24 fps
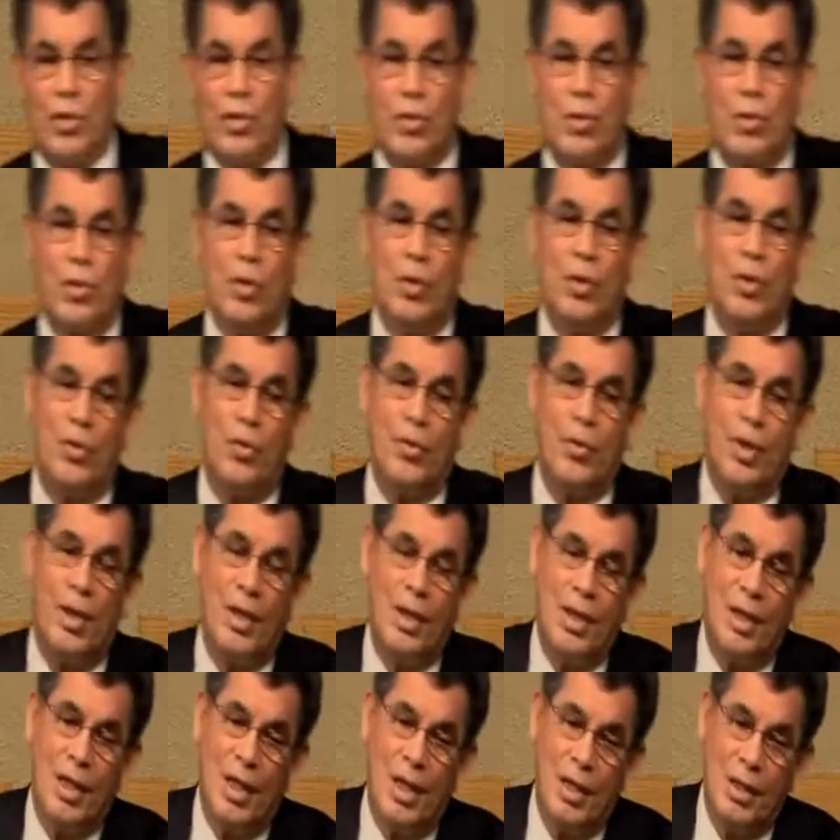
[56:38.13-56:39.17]
truth
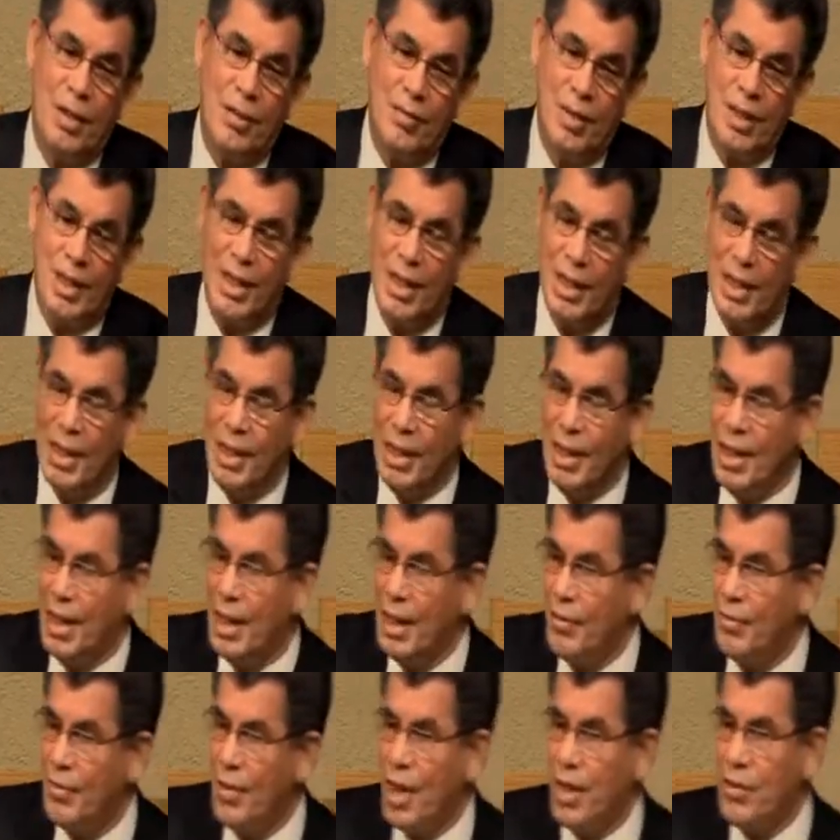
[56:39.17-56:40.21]
in the beginning,
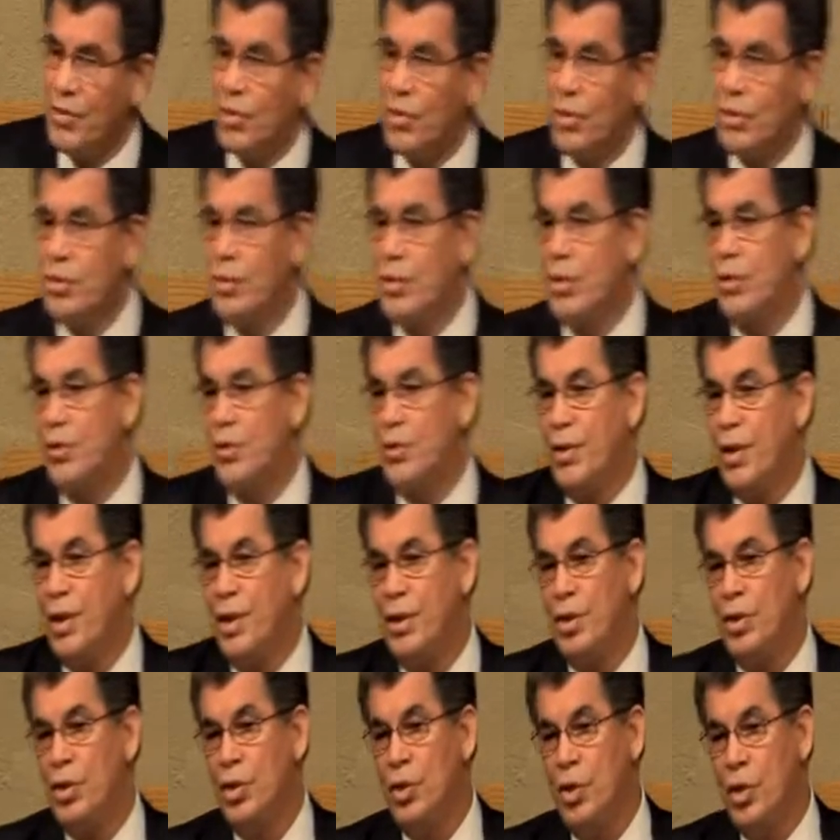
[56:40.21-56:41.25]
if that's the truth
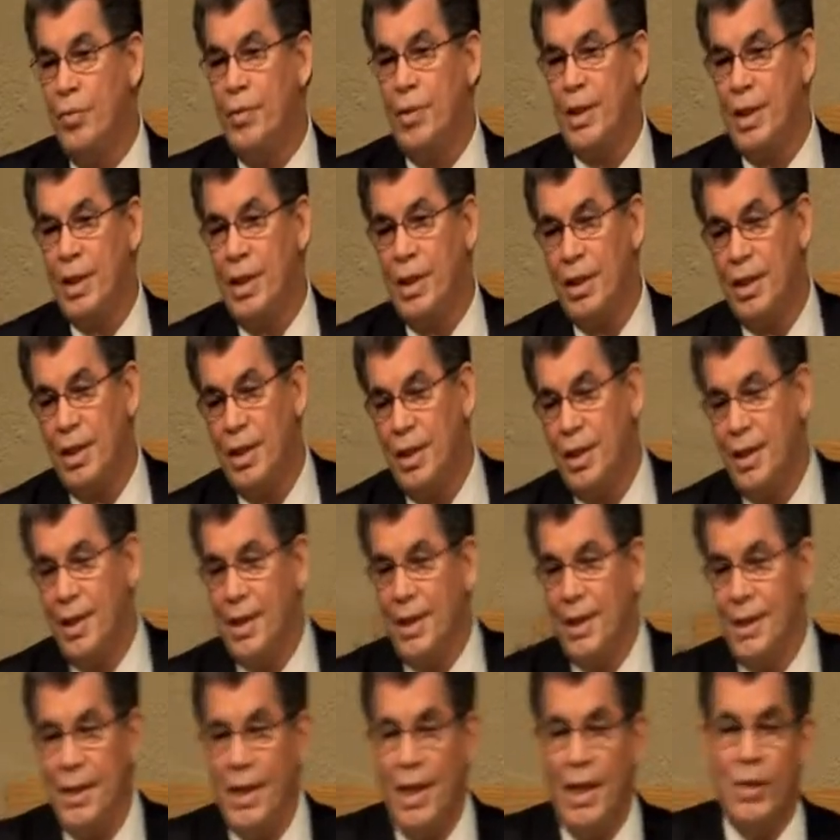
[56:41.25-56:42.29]
in the new beginning,
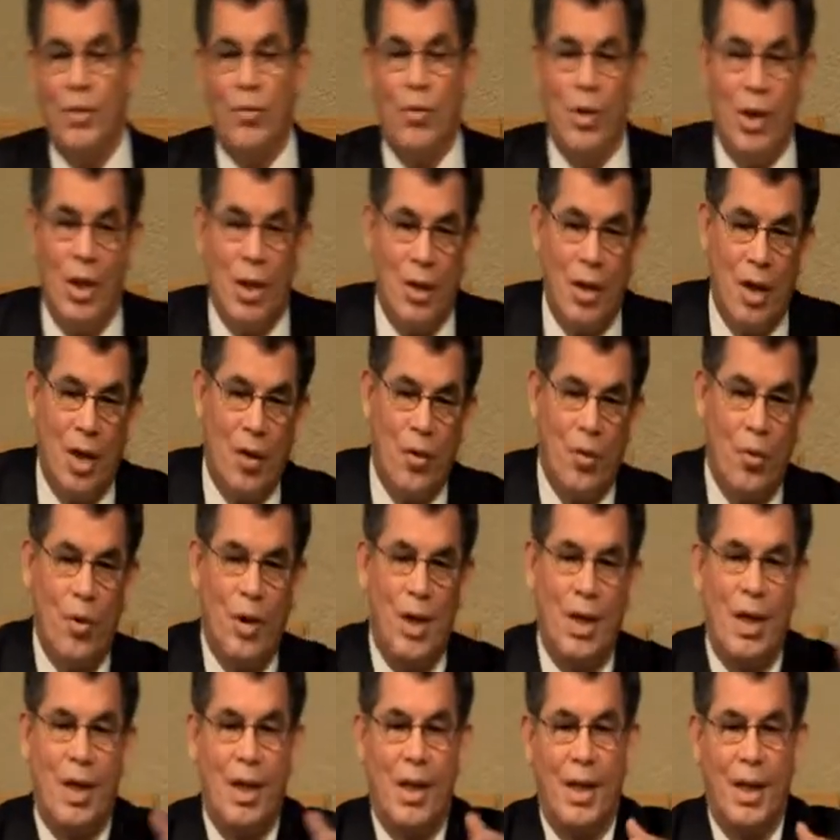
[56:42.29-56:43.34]
then where are
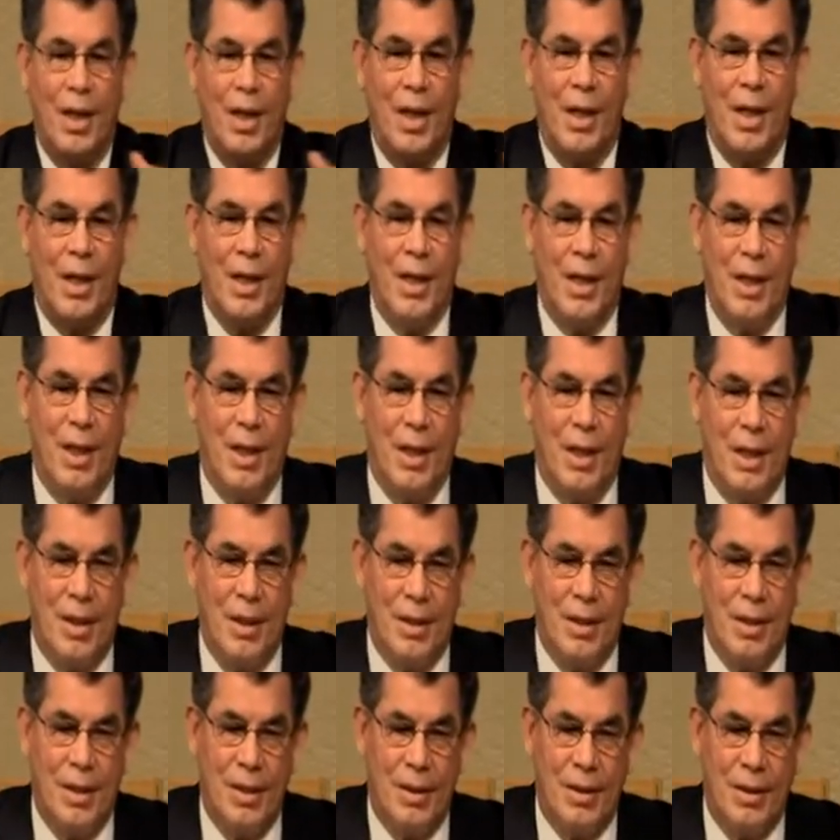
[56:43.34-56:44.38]
we
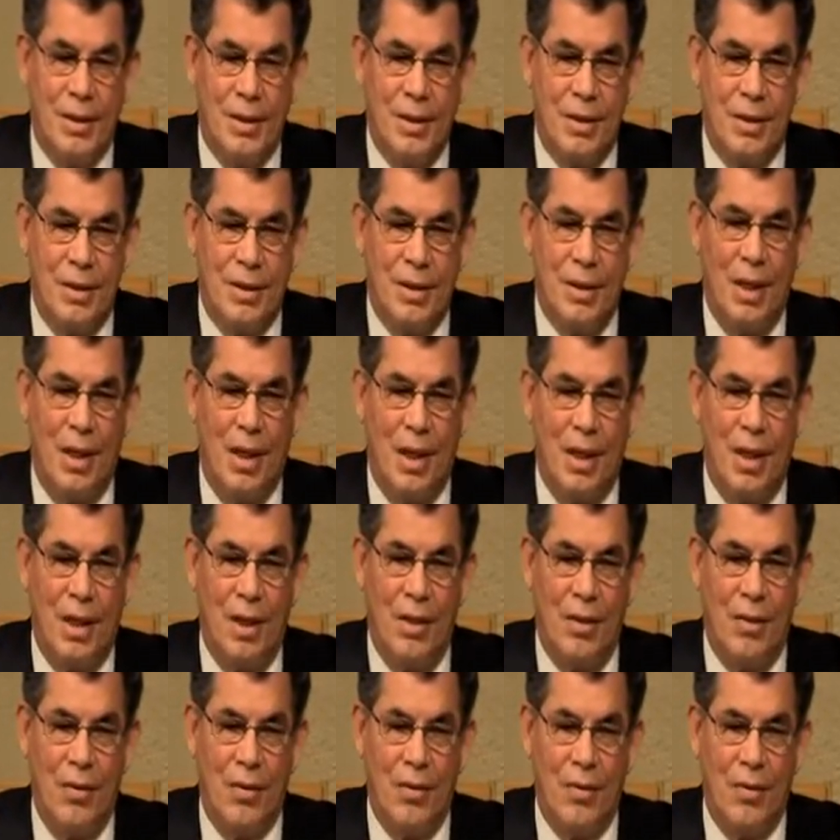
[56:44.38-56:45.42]

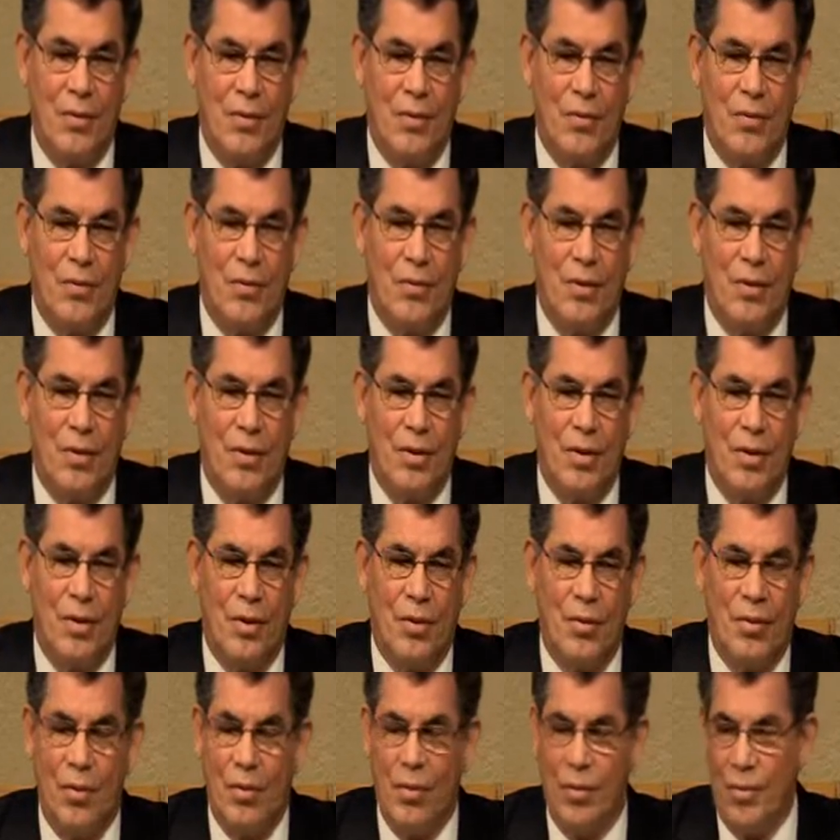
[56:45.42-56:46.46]
today?
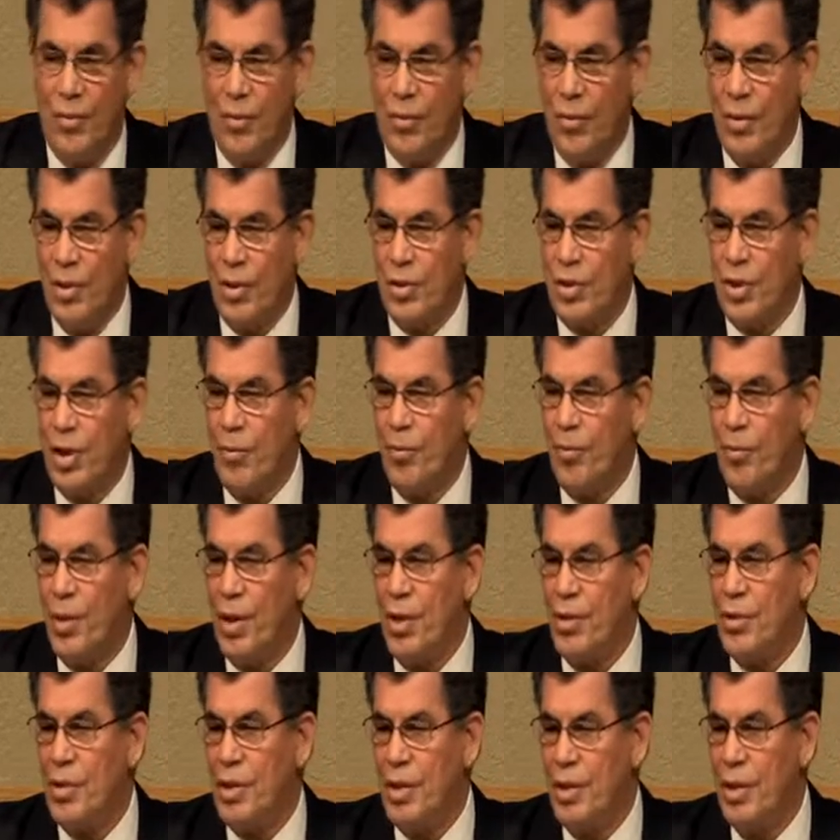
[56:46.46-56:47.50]
We're
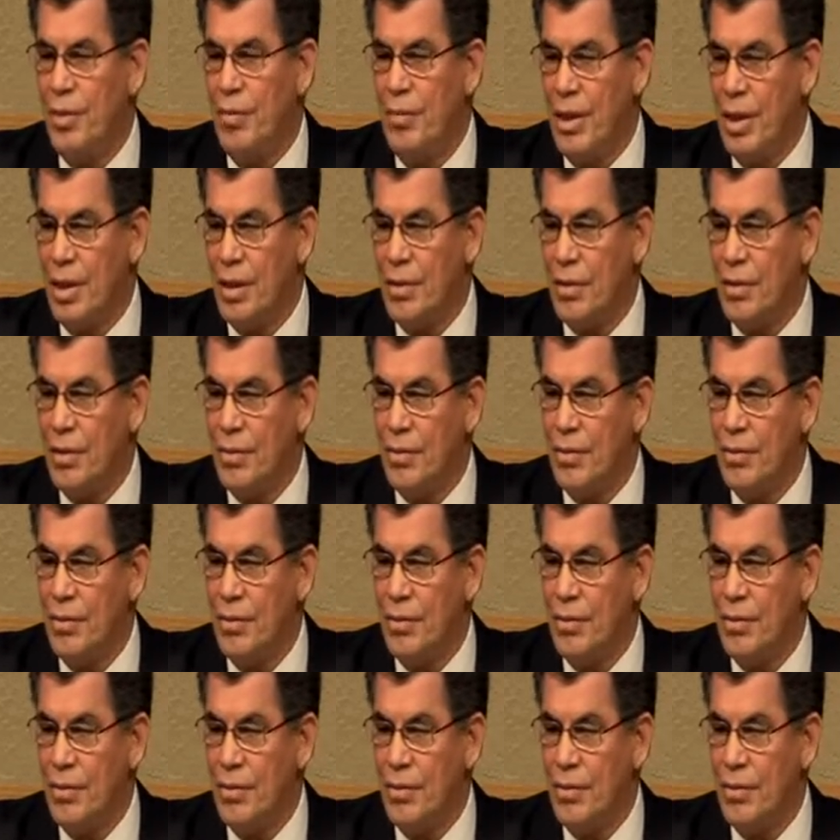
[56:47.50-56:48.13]
someplace in the middle.